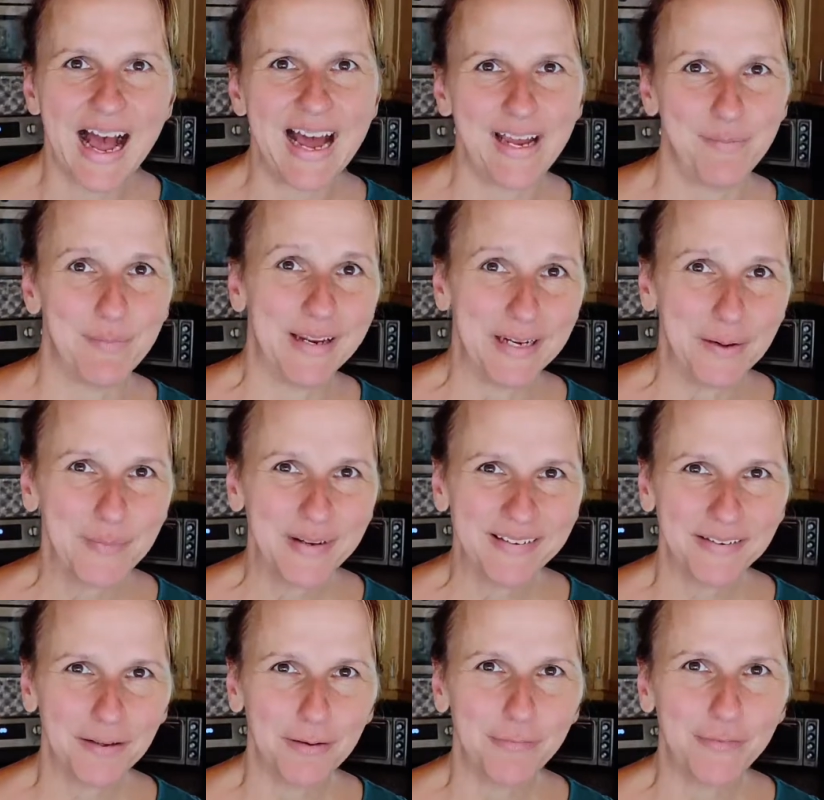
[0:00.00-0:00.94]
Hi, my name
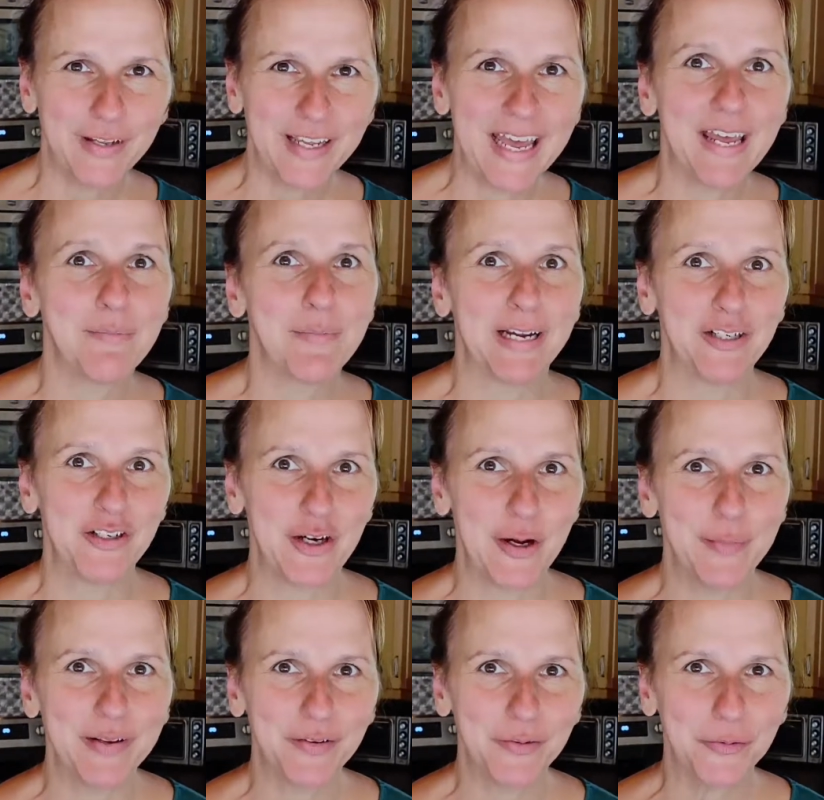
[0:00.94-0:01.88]
is Sylvie and my
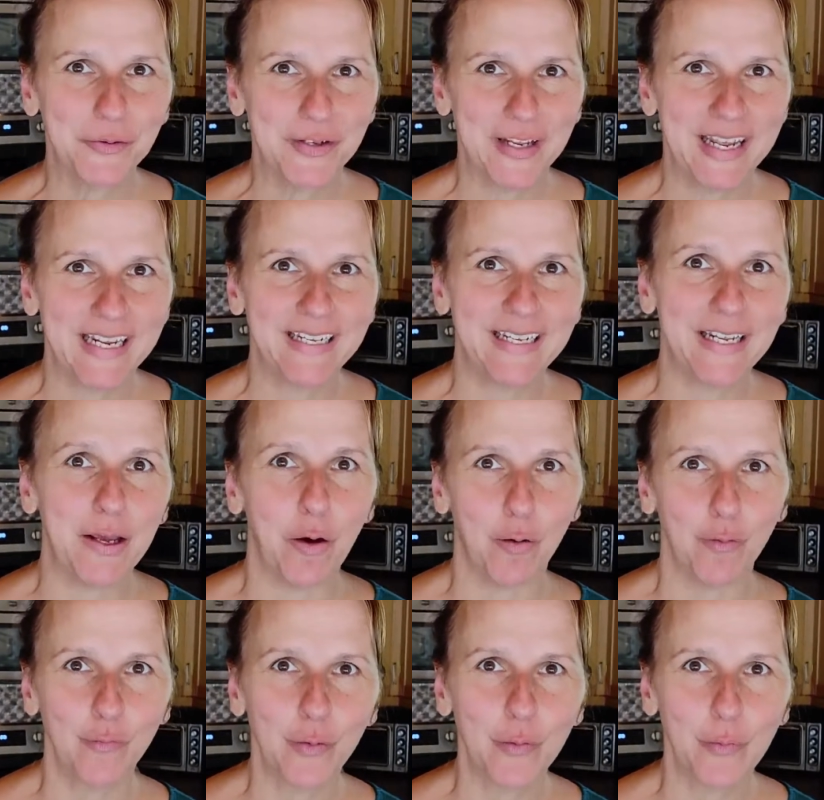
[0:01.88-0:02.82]
job is to take the
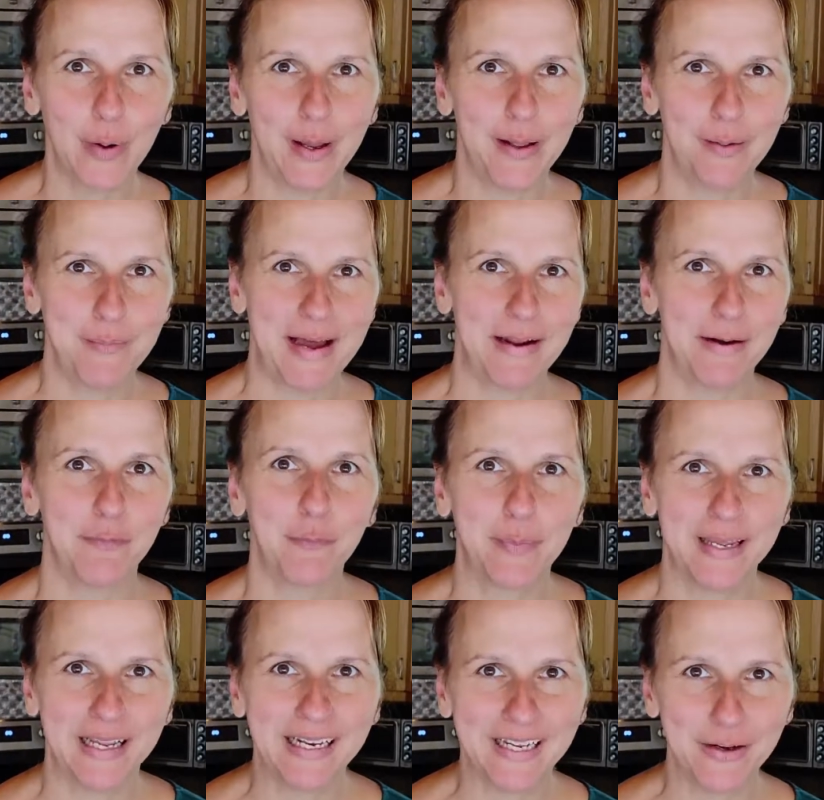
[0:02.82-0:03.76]
overwhelm out
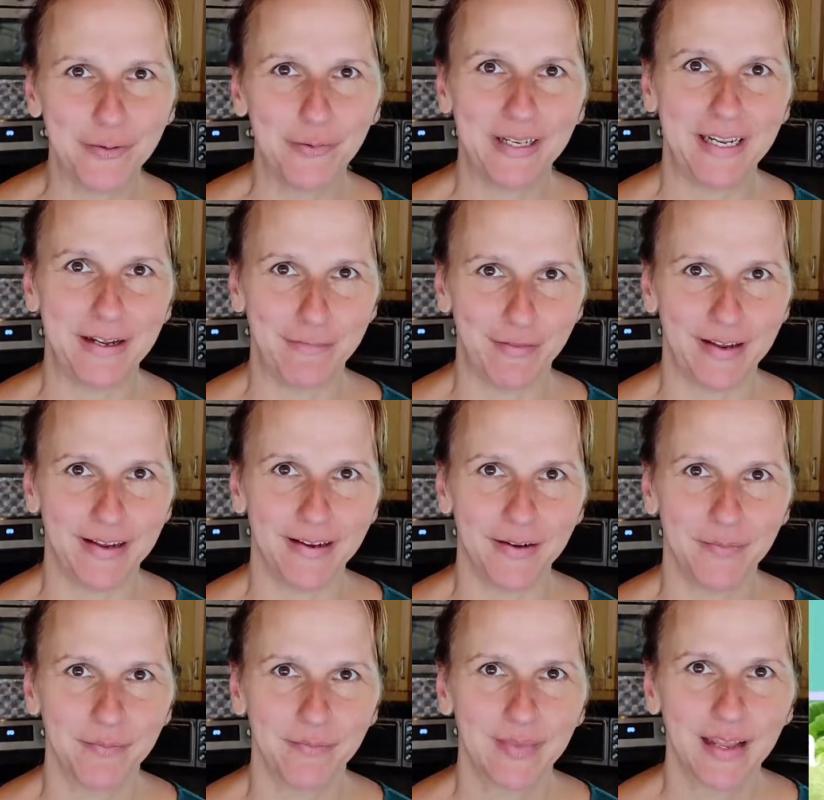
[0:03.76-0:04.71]
of paleo
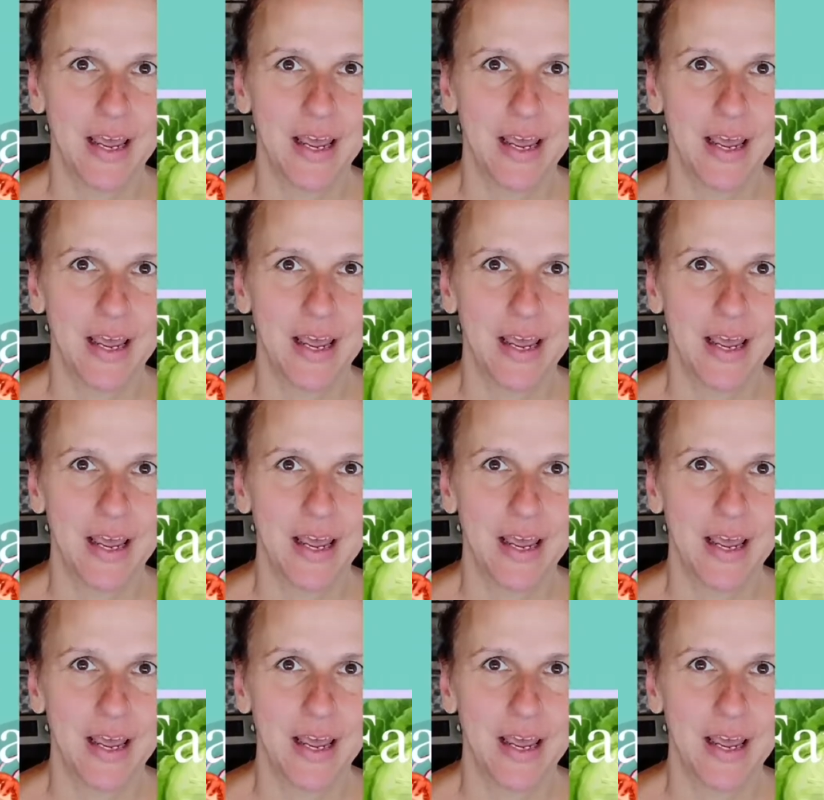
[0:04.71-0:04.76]
living.